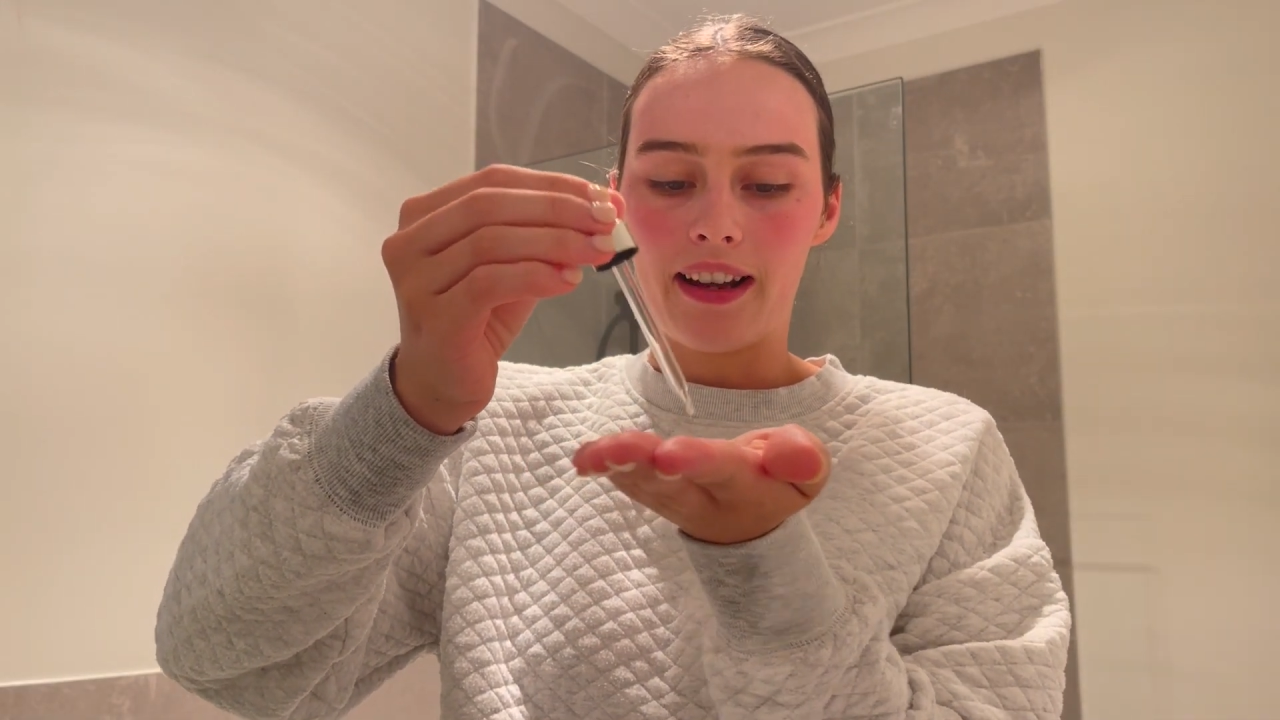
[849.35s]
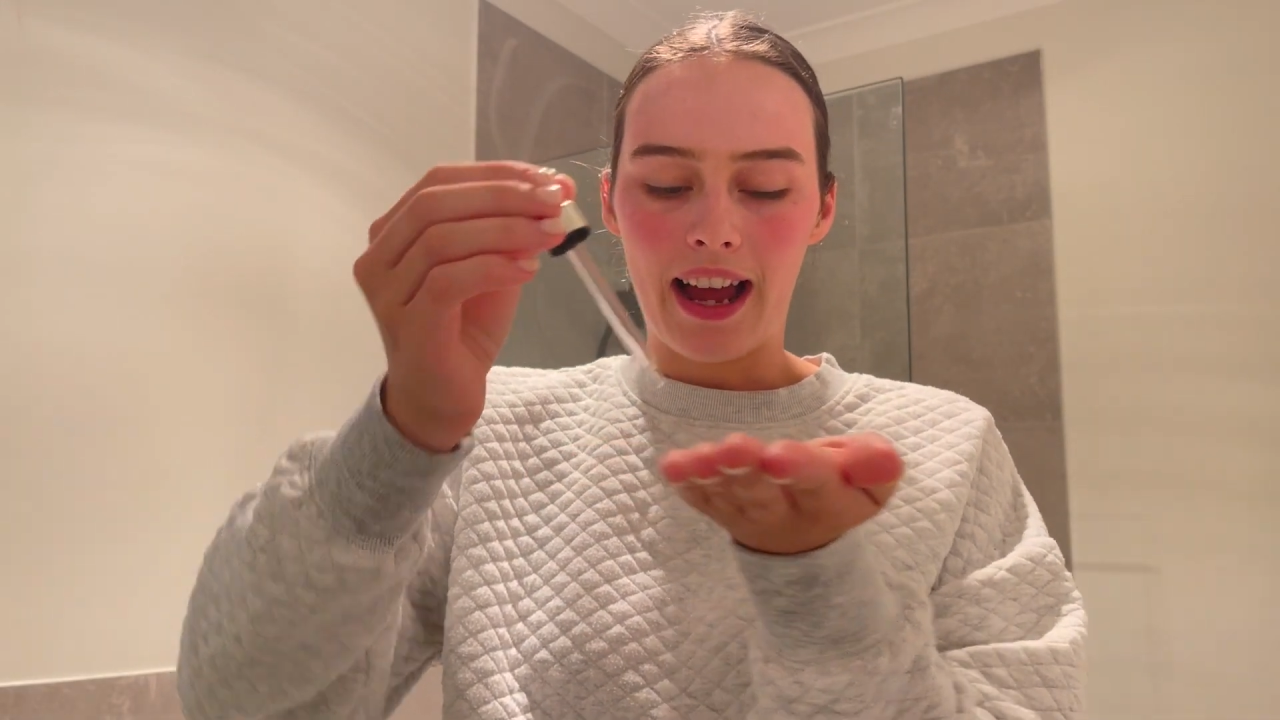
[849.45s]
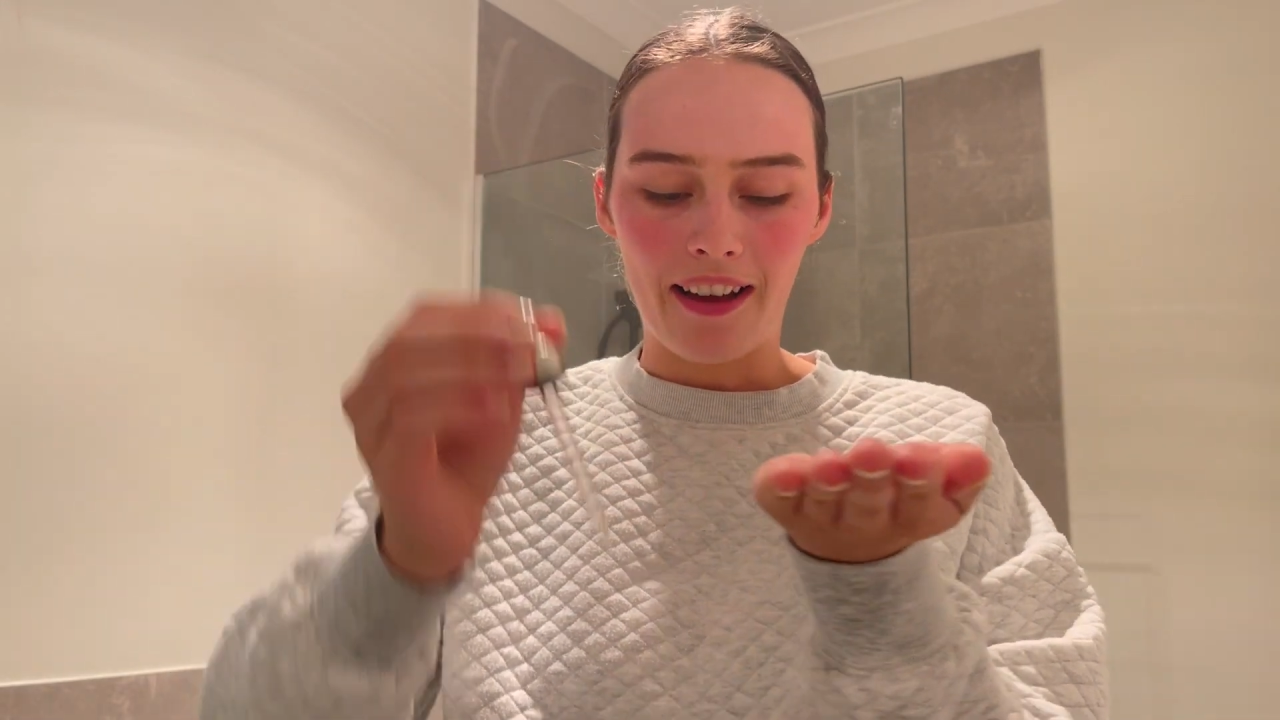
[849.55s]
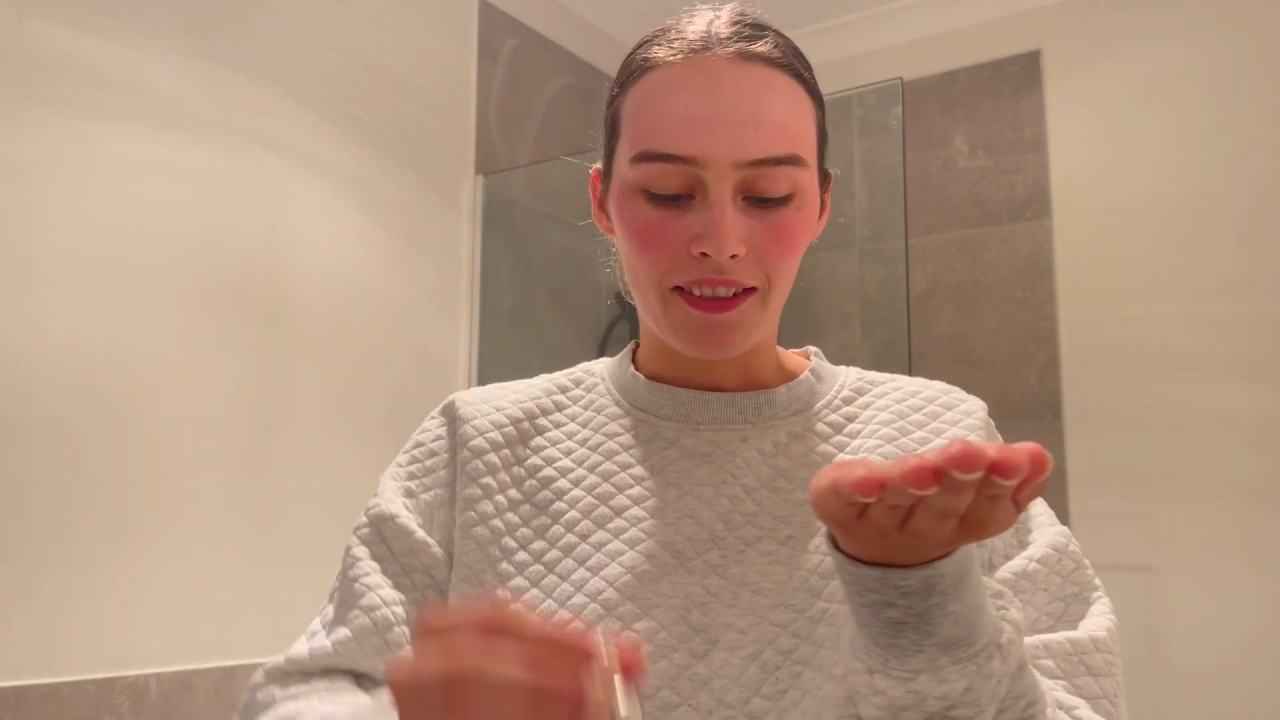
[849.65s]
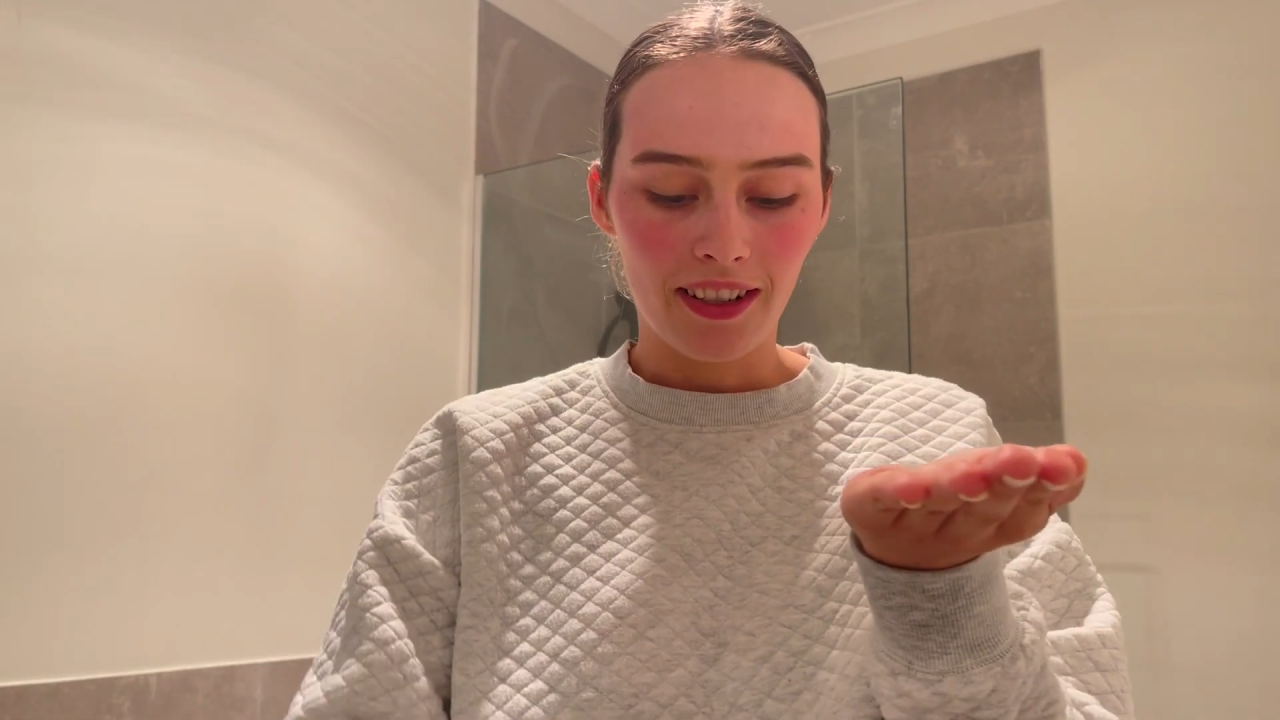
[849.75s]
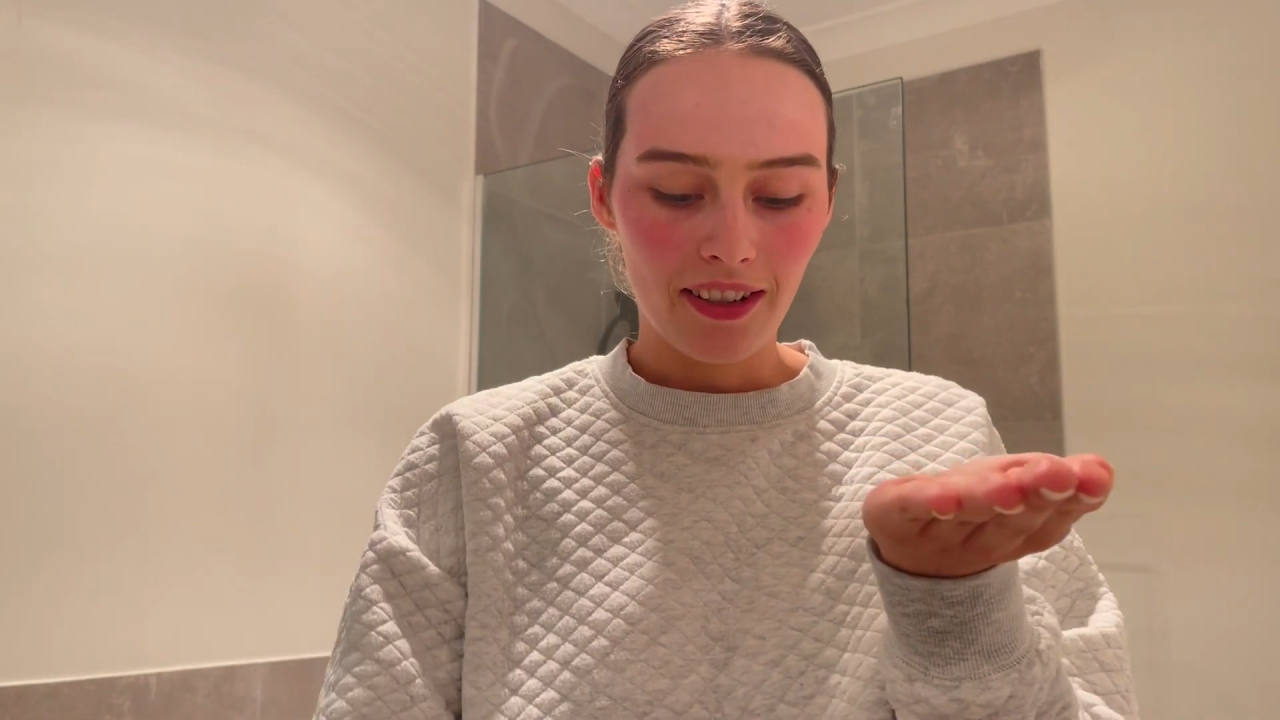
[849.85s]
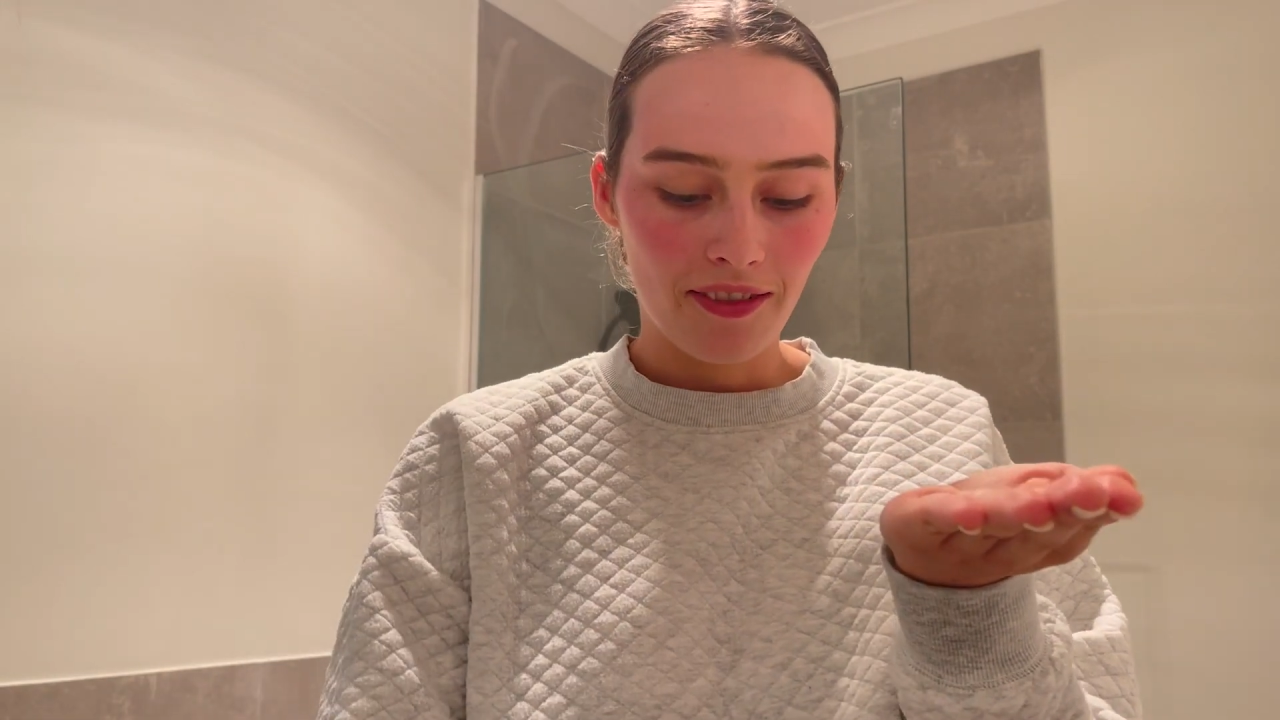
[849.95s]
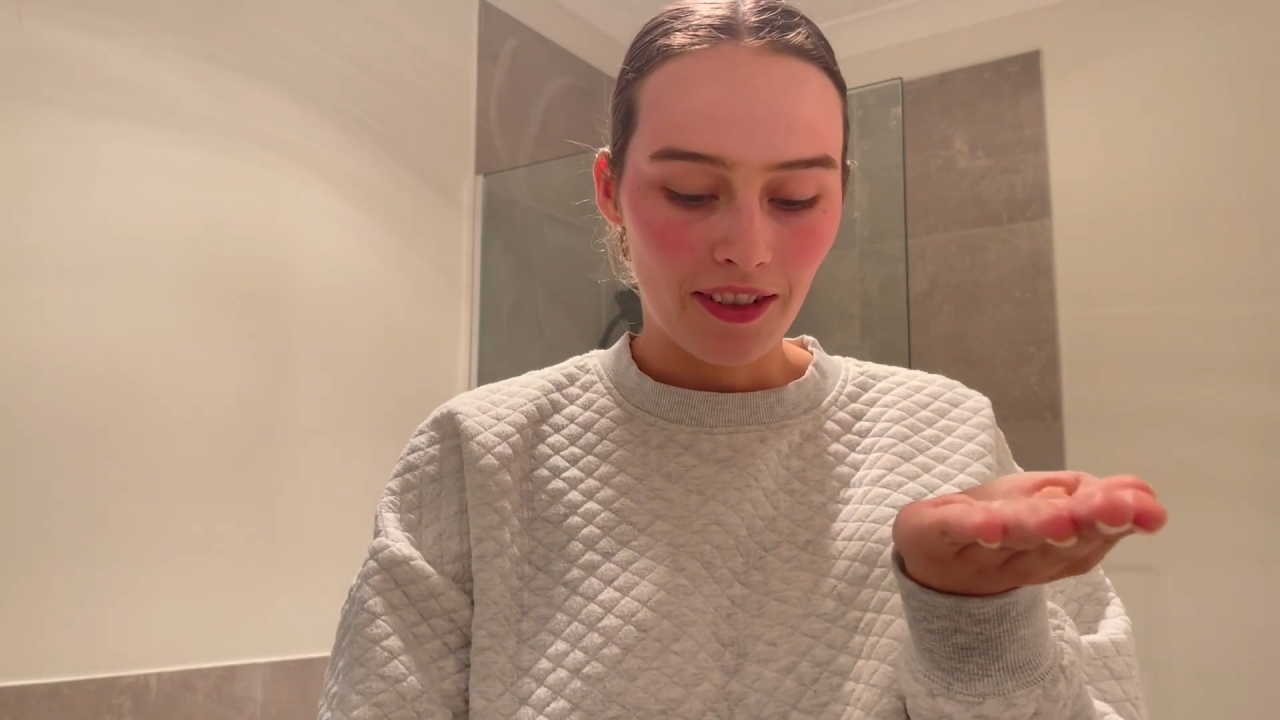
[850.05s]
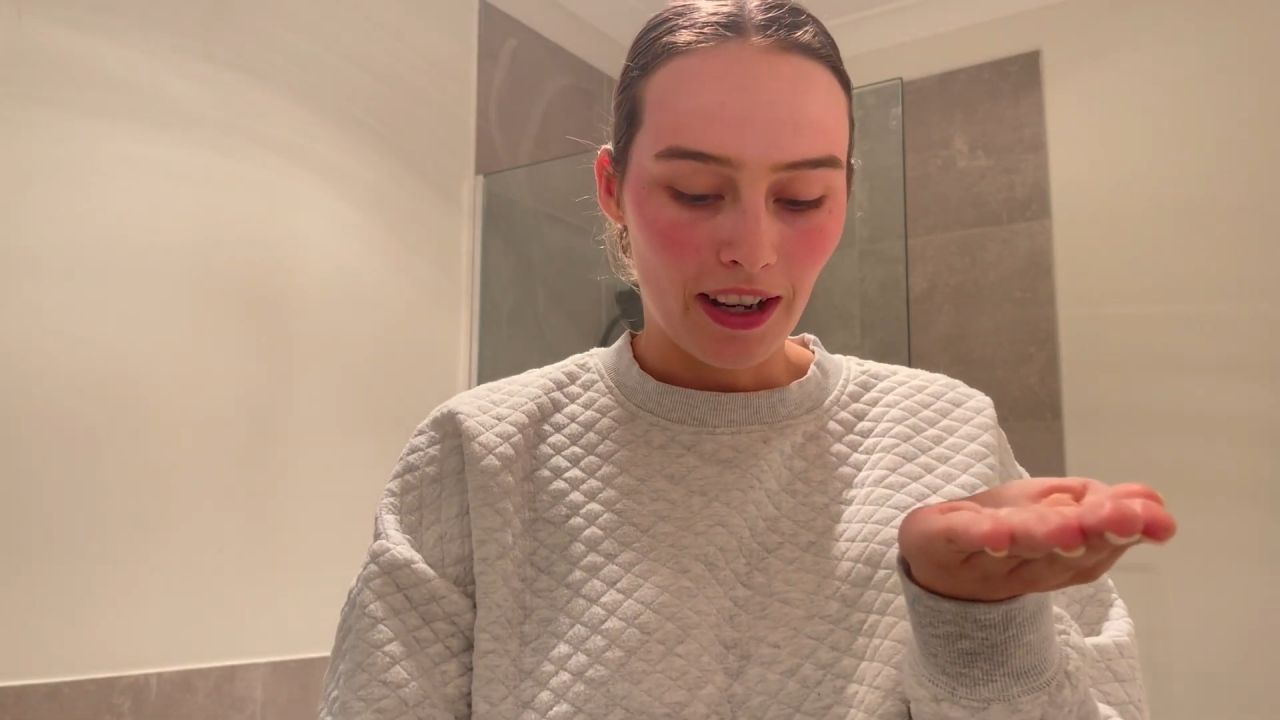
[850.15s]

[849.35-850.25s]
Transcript: I have done it a few